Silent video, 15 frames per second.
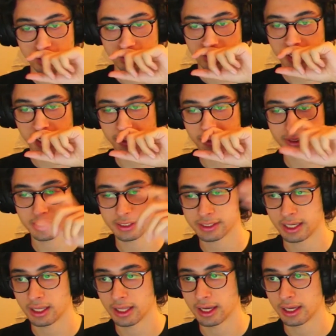I usually
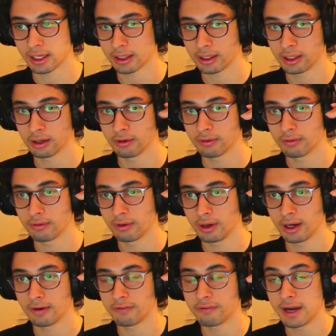say, like, you know,
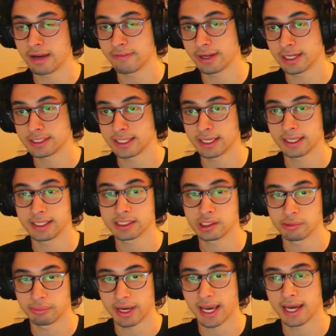a 5 out of 10 isn't
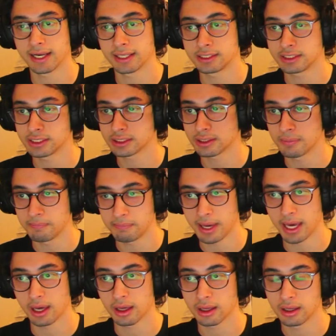bad, it's just a
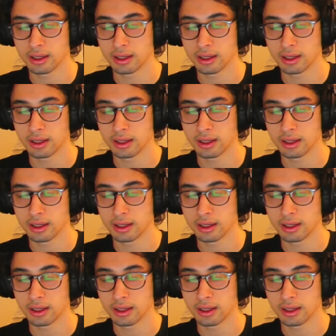meh.